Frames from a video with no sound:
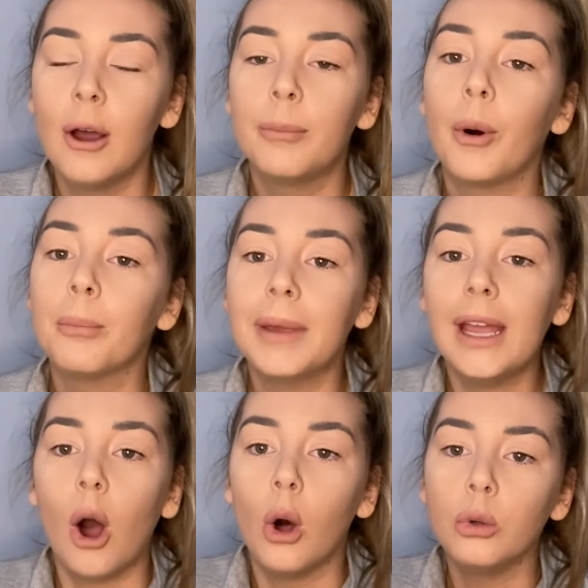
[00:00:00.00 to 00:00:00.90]
But me
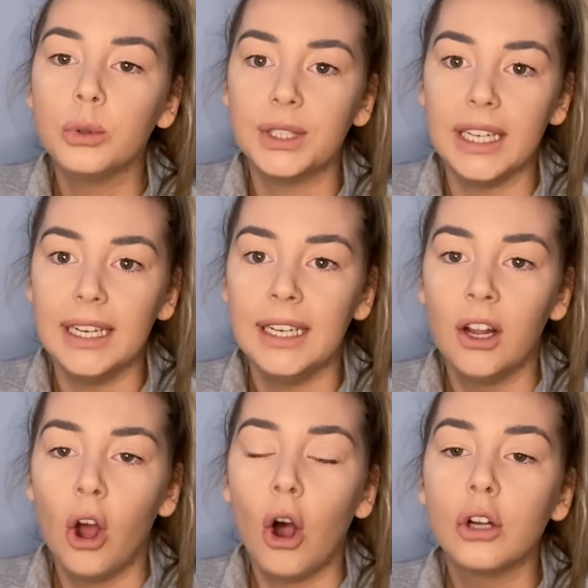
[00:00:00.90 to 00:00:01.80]
holding
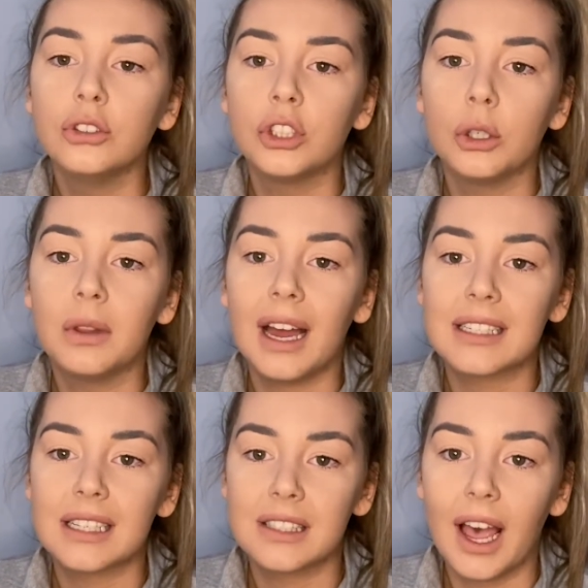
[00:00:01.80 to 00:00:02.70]
onto that
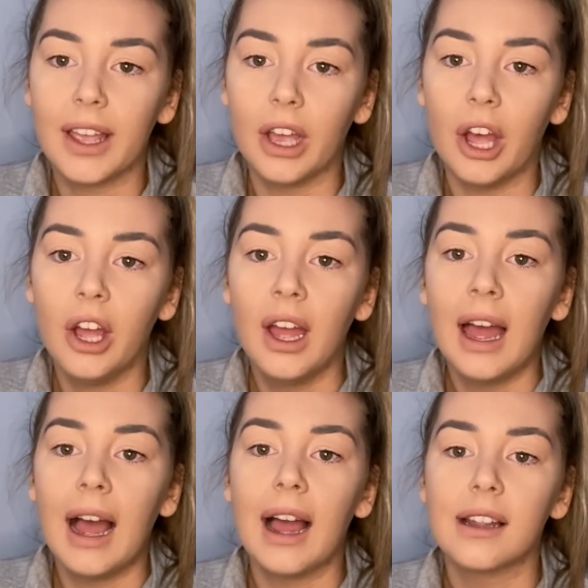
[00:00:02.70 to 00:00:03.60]
desire,
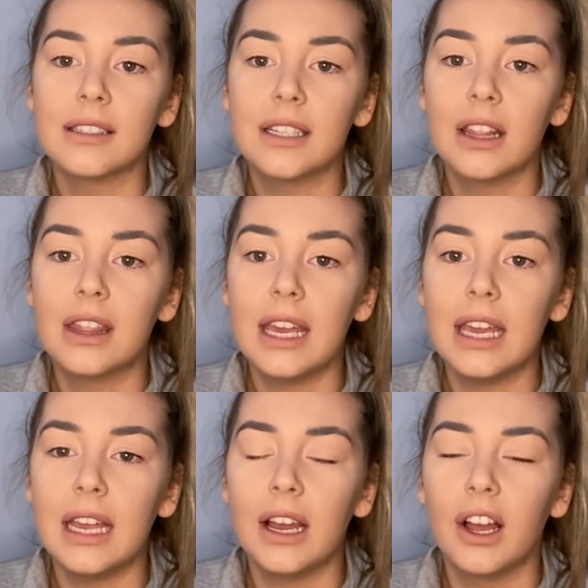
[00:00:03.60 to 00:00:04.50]
and
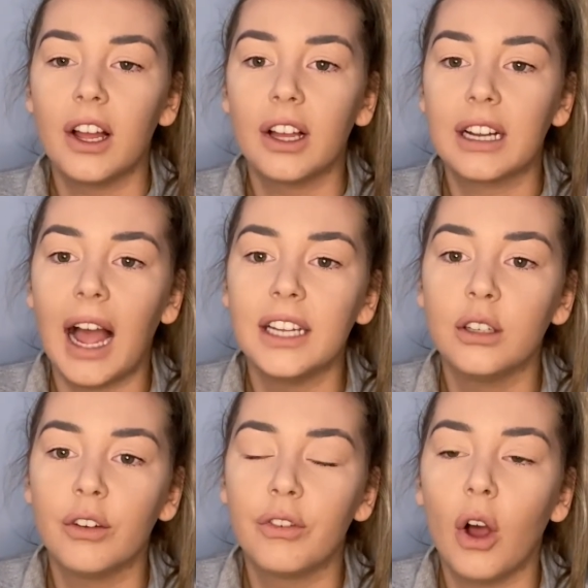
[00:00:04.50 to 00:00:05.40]
the kind
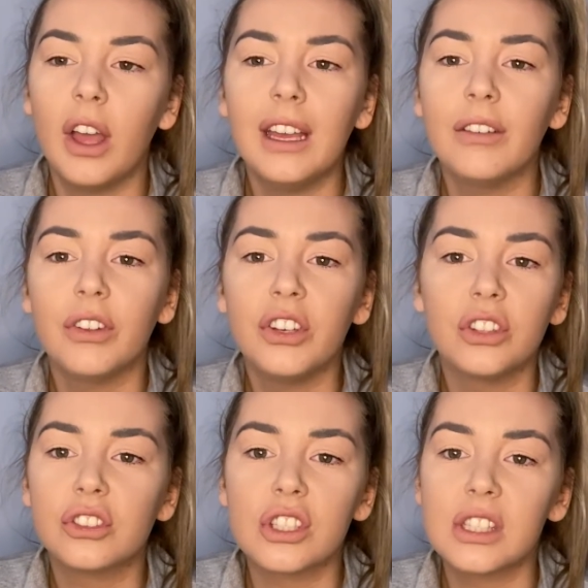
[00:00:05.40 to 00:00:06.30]
of, even
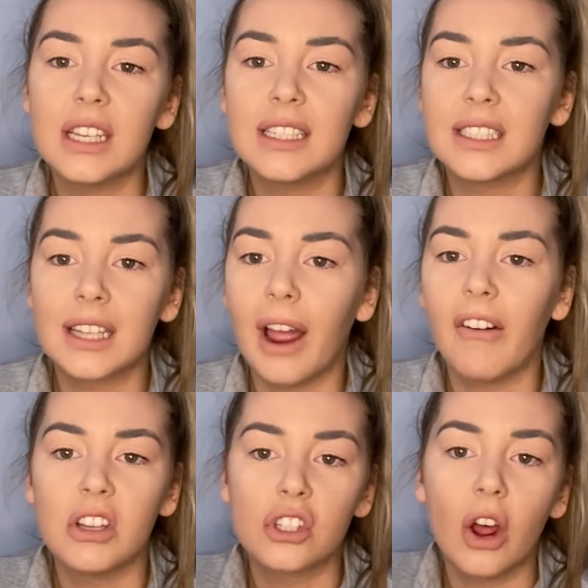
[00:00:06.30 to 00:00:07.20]
just the desire,
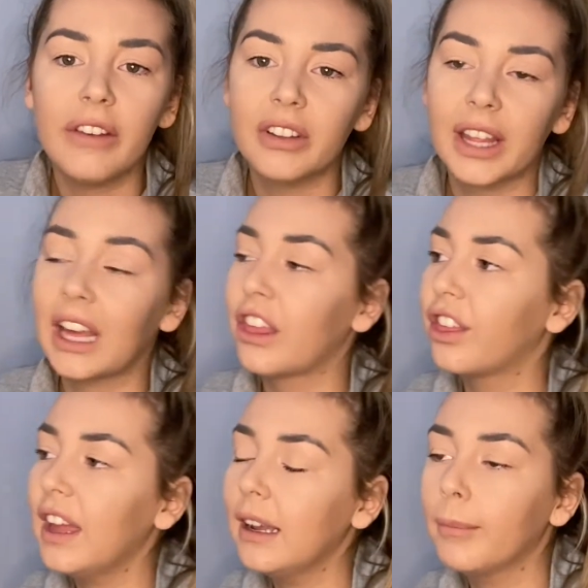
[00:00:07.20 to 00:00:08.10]
it's not even like a
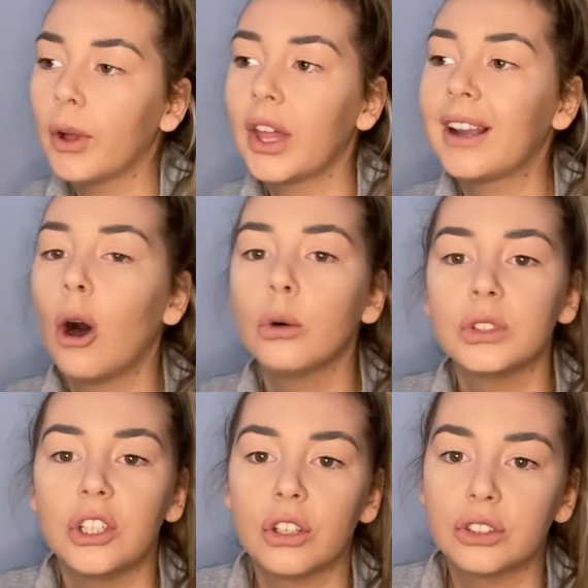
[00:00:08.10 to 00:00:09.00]
thing, but like
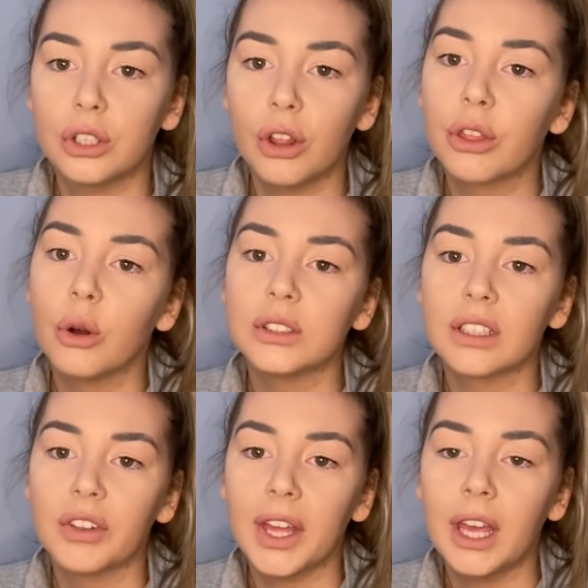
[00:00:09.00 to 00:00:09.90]
holding on to the thoughts of
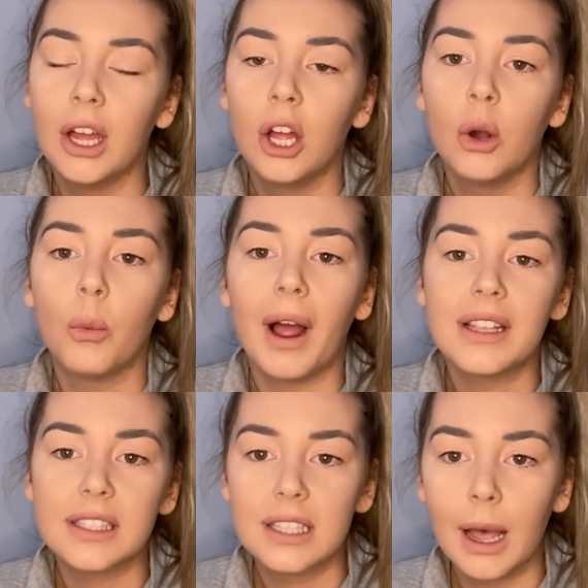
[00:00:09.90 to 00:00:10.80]
like, why is
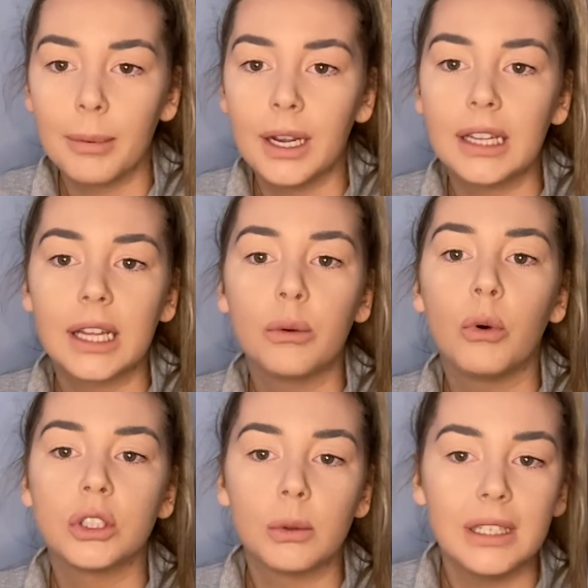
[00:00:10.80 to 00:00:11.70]
this happening? Like,
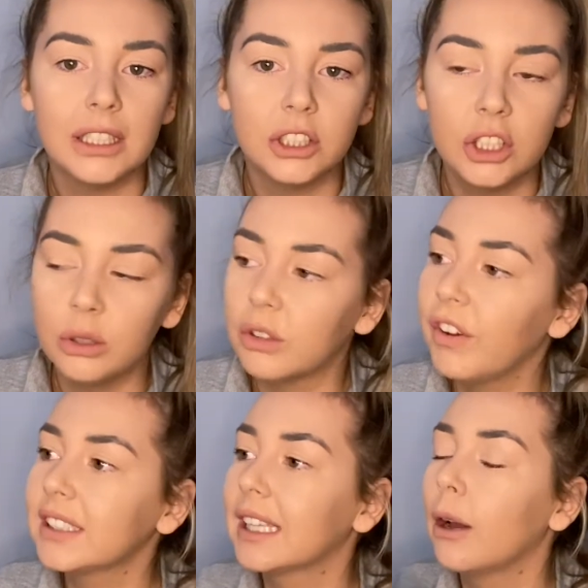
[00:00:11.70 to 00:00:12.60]
what do I need to do to
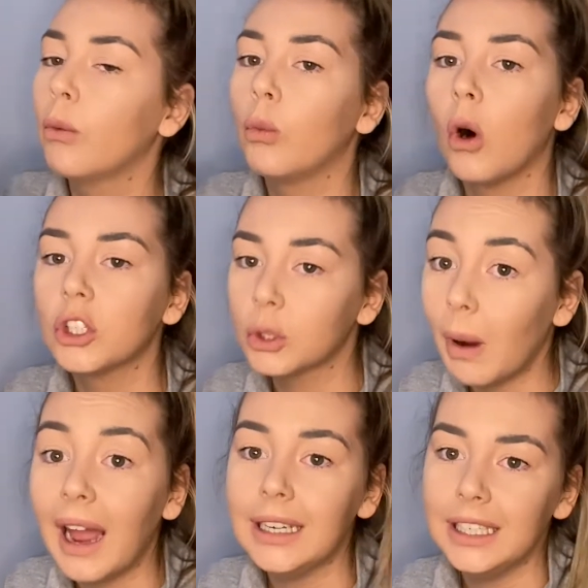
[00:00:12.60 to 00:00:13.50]
fix it? What do
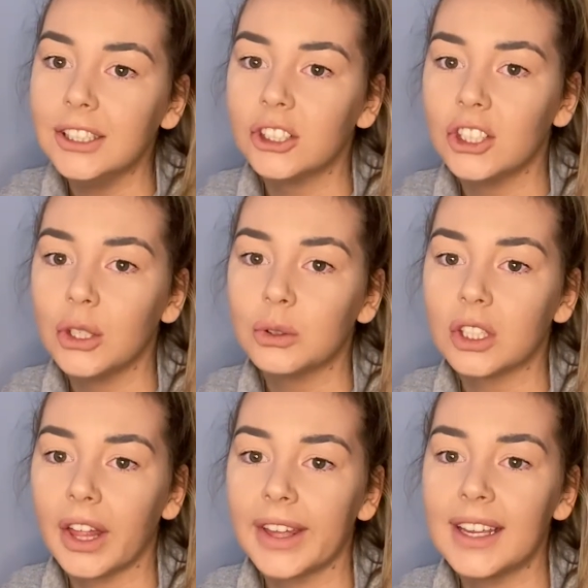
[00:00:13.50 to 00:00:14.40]
I need to do to
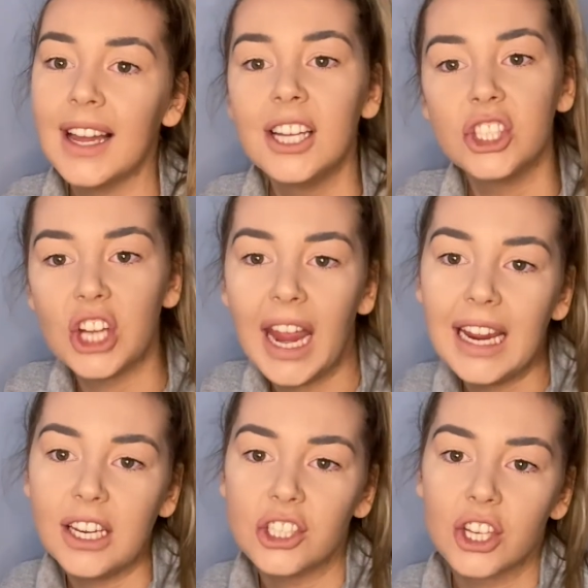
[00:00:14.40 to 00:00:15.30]
like
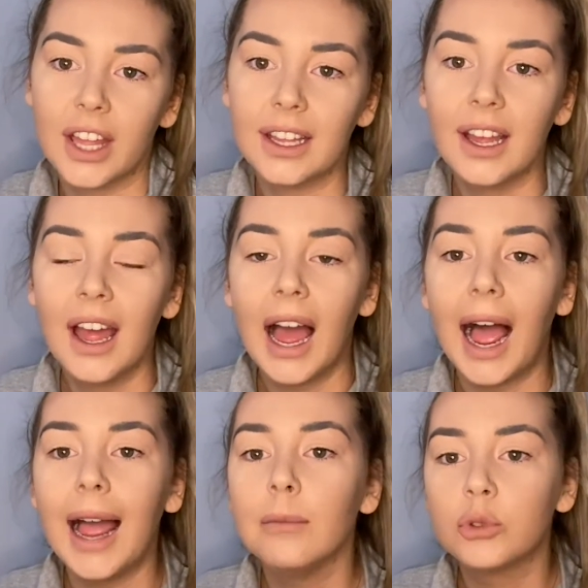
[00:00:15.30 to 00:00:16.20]
change? Like,
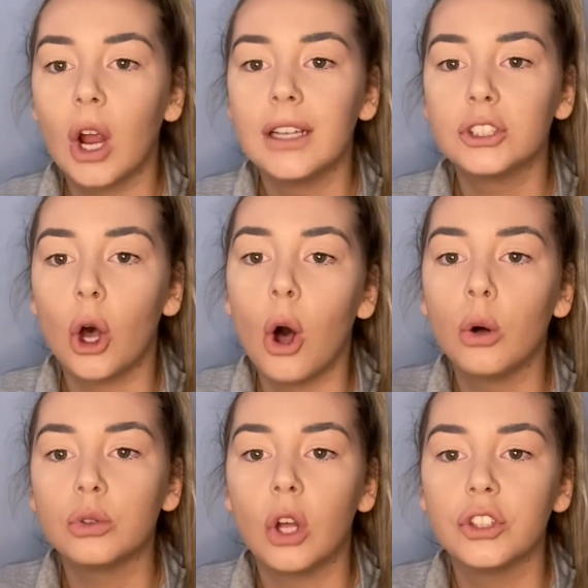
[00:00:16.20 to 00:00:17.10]
I'm trying to
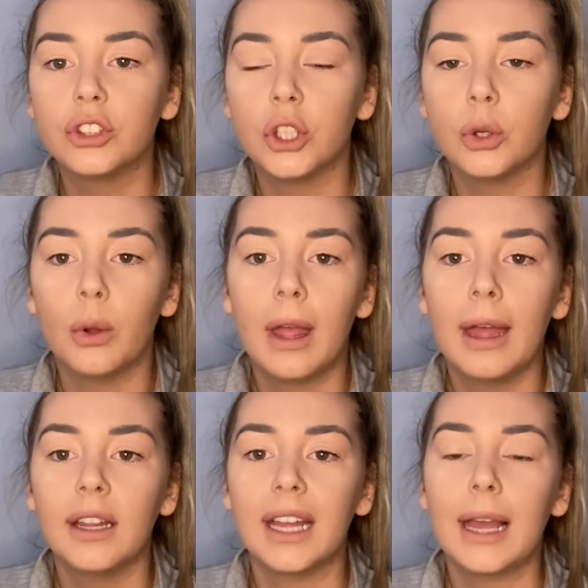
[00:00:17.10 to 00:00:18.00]
hold on to
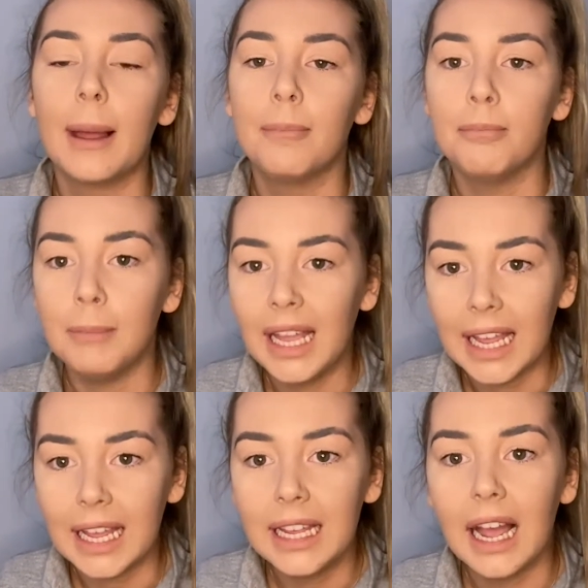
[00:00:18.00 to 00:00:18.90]
like
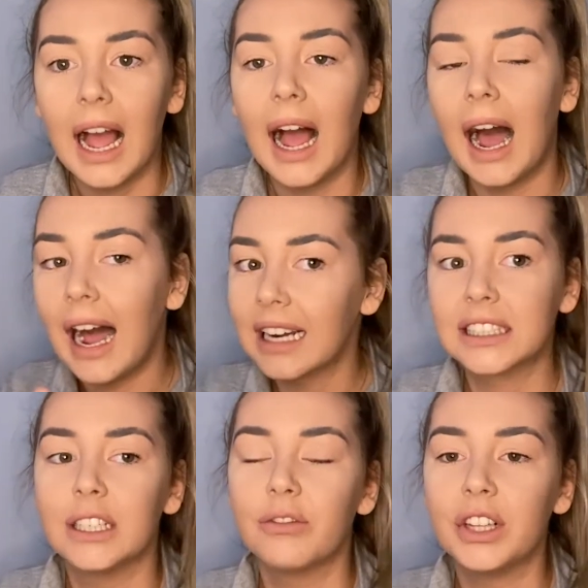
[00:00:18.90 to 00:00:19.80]
me
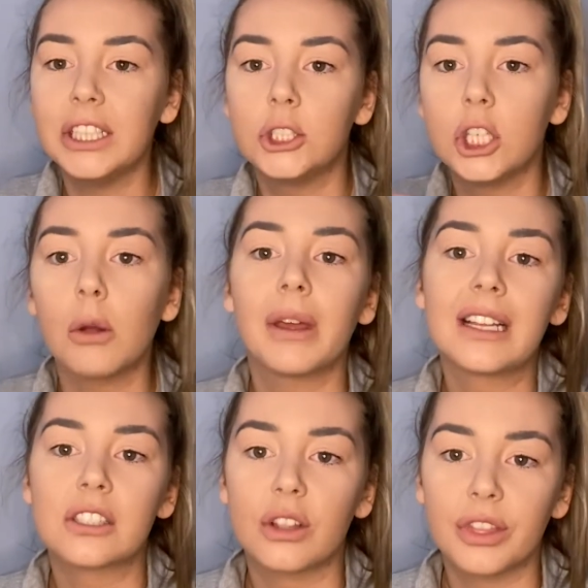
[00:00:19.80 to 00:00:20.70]
actively doing
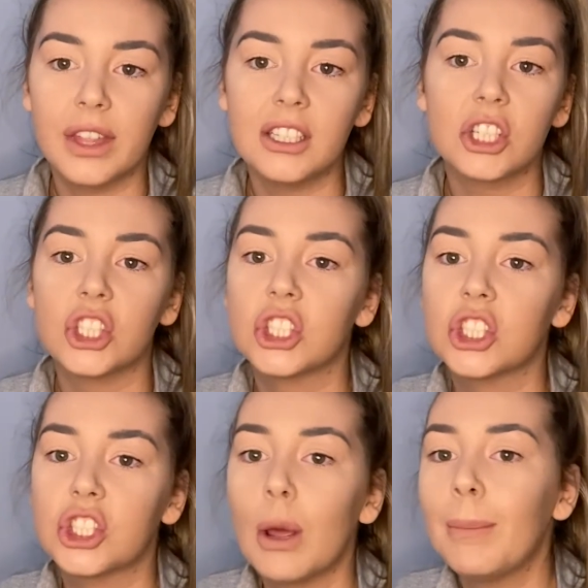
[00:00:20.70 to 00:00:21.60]
something
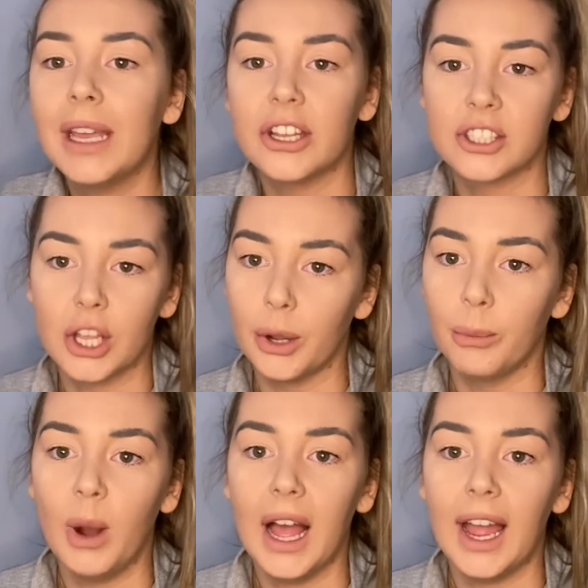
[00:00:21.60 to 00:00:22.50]
to be a certain
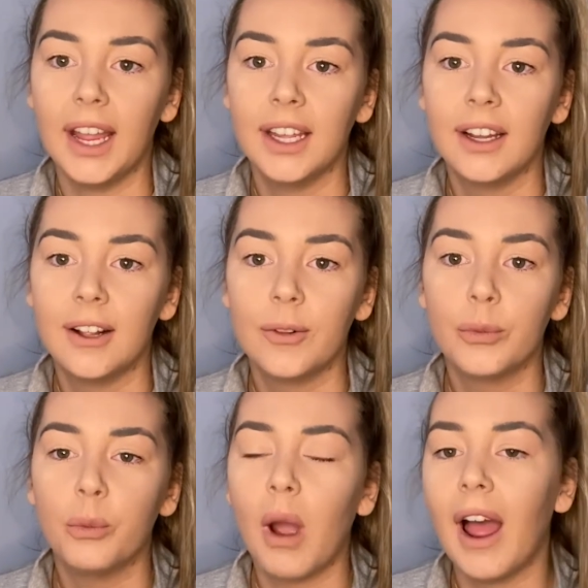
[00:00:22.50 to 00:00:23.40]
way,
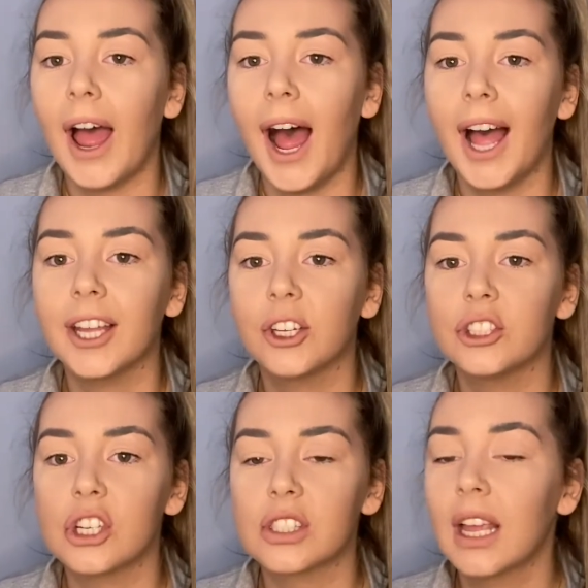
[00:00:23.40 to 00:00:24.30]
where I can
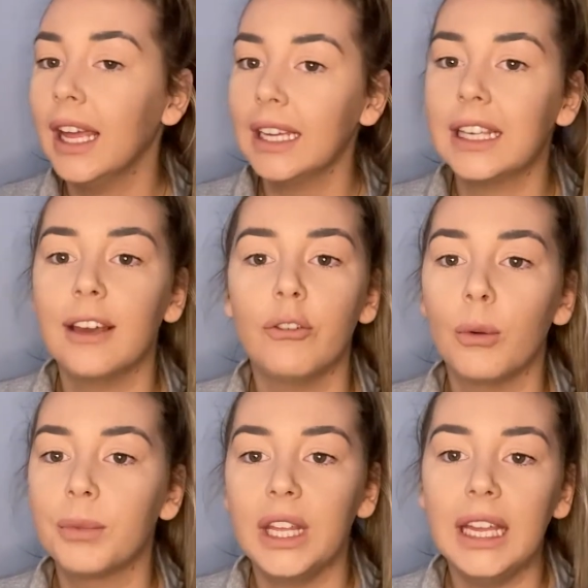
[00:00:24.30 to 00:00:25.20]
just give
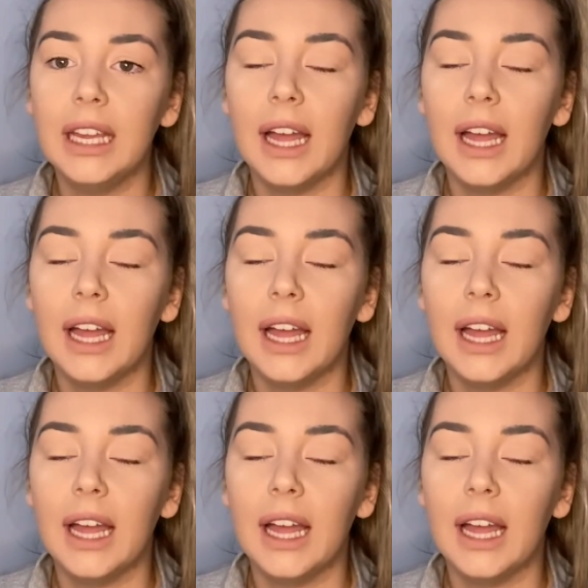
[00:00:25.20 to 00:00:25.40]
up the